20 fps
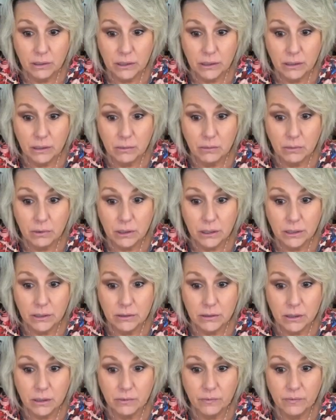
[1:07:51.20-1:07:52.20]
you really don't want
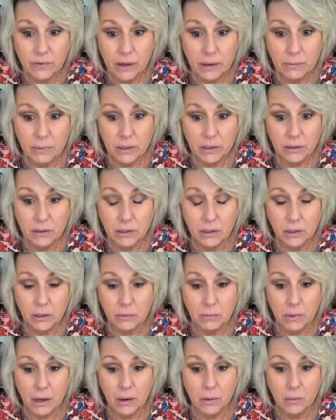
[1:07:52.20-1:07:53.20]
to use it on fabric that
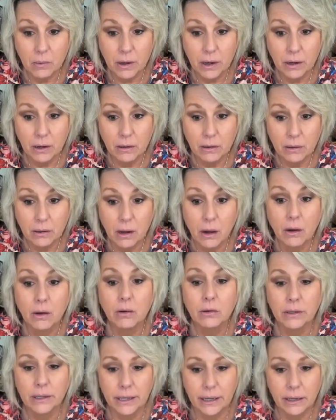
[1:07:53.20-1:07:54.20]
you might wear.
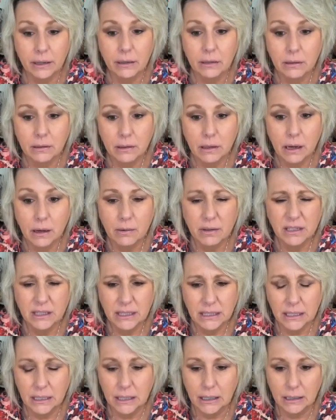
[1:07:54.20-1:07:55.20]
Oh, yeah. I
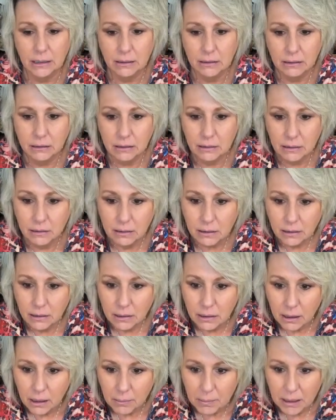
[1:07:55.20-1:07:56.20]
would think, yeah.
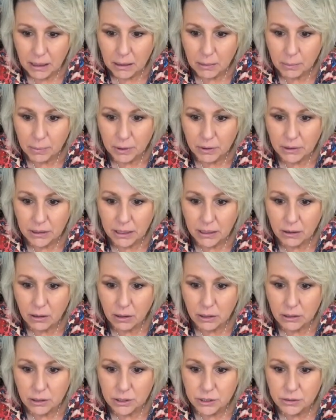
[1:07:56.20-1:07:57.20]
I made a birthday
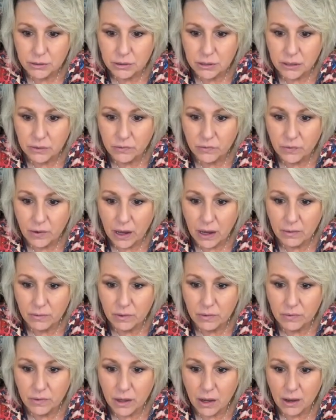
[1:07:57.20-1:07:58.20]
card using
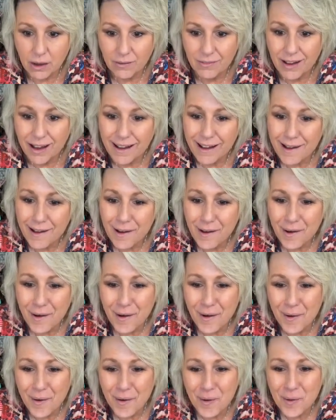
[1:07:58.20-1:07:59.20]
five of the um,
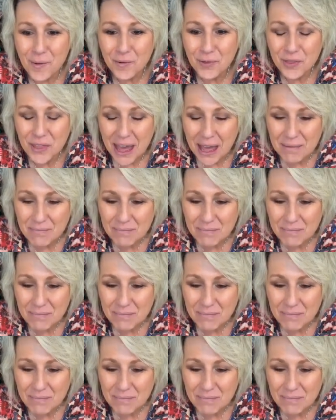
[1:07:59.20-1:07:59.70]
Oh,